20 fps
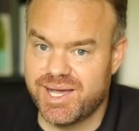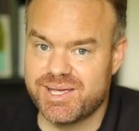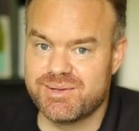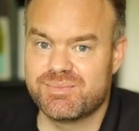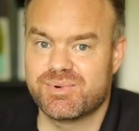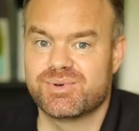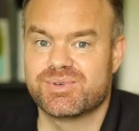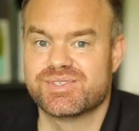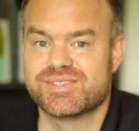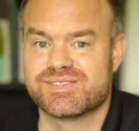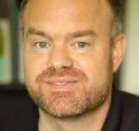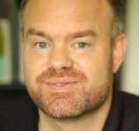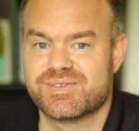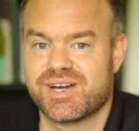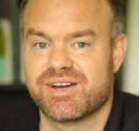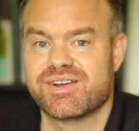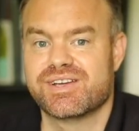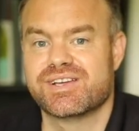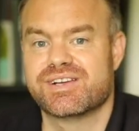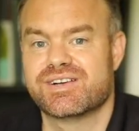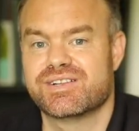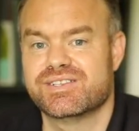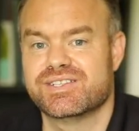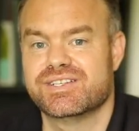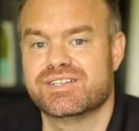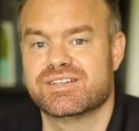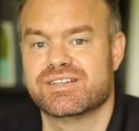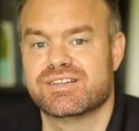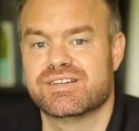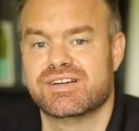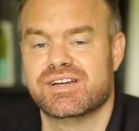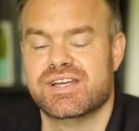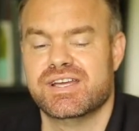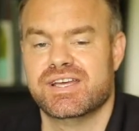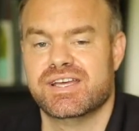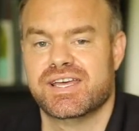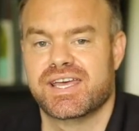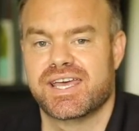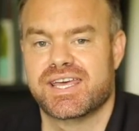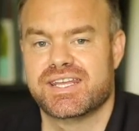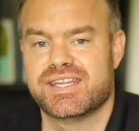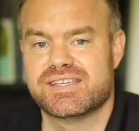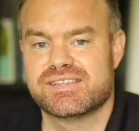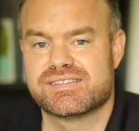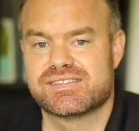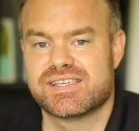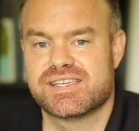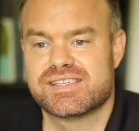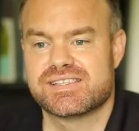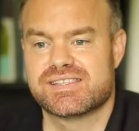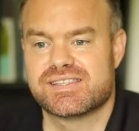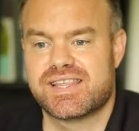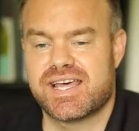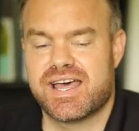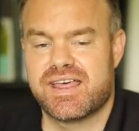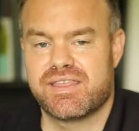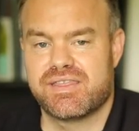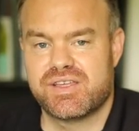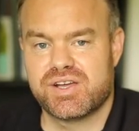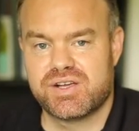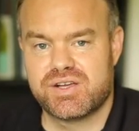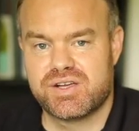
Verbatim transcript: Bible is very clear and it says that the